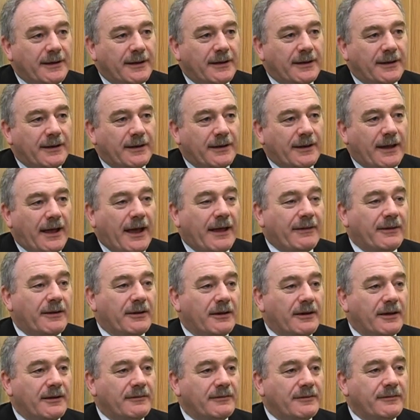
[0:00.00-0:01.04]
at the
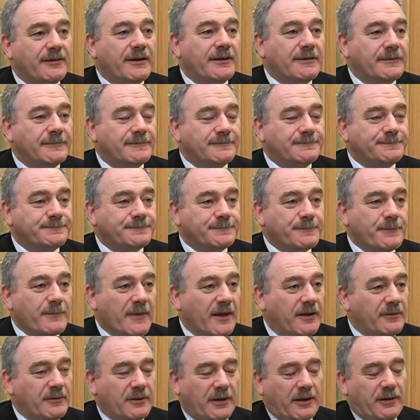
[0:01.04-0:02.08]
live event.
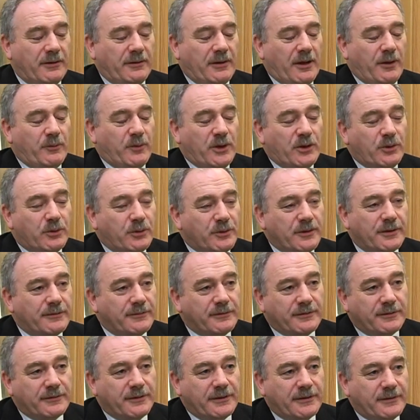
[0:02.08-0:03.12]
And we know
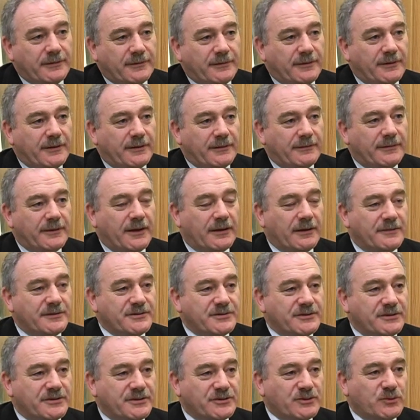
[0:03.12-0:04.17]
that
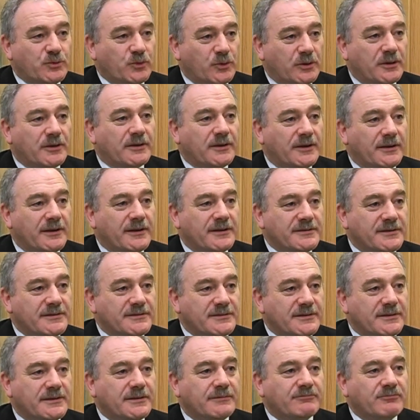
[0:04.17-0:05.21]
television doesn't work unless there's
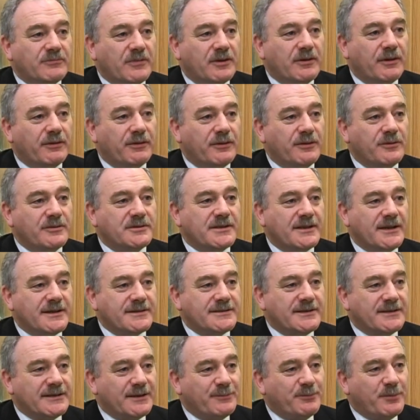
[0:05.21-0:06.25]
an
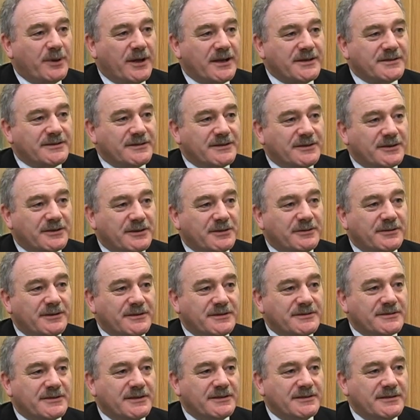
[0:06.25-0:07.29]
enthusiastic and passionate crowd
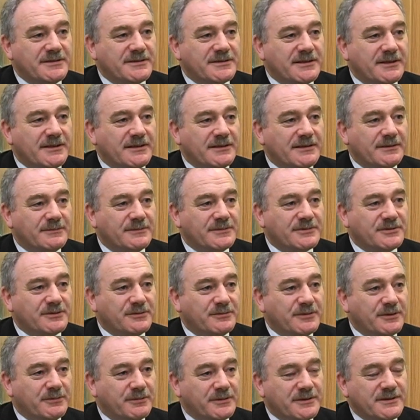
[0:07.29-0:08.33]
inside the stadium. So
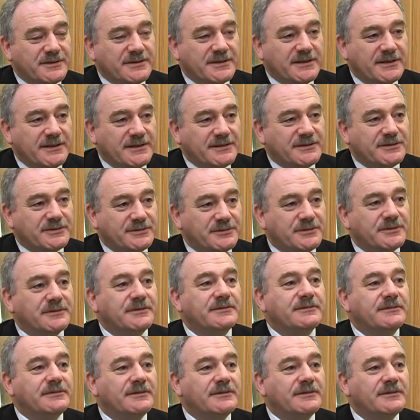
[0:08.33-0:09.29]
we want to see Easter Road